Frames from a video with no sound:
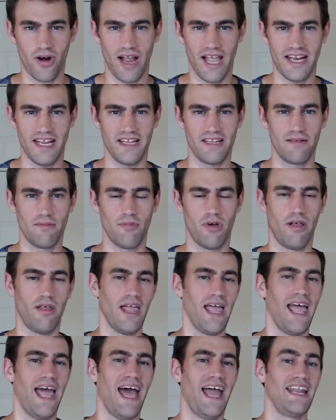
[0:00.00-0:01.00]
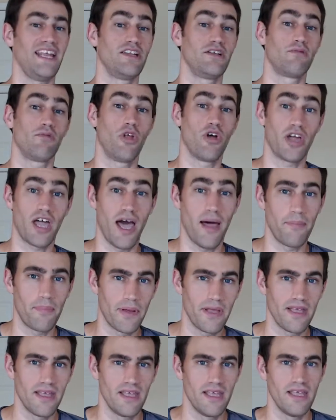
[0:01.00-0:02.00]
I need to look up
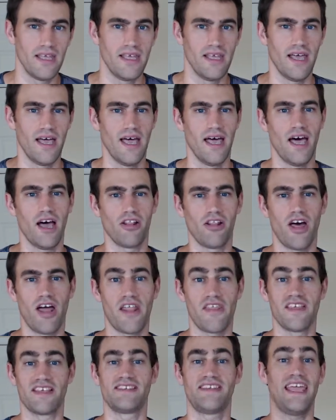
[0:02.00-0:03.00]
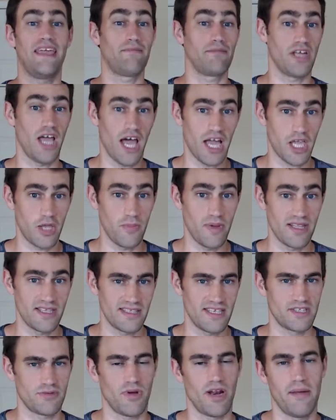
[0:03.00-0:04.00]
a lot of the same documents.
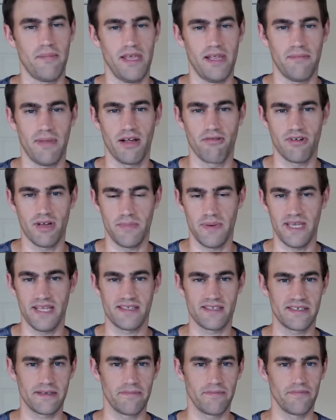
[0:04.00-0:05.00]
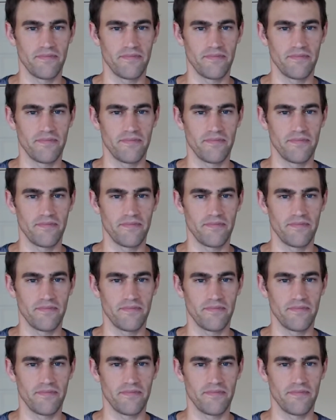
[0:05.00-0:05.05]
That's what I mean by repeats.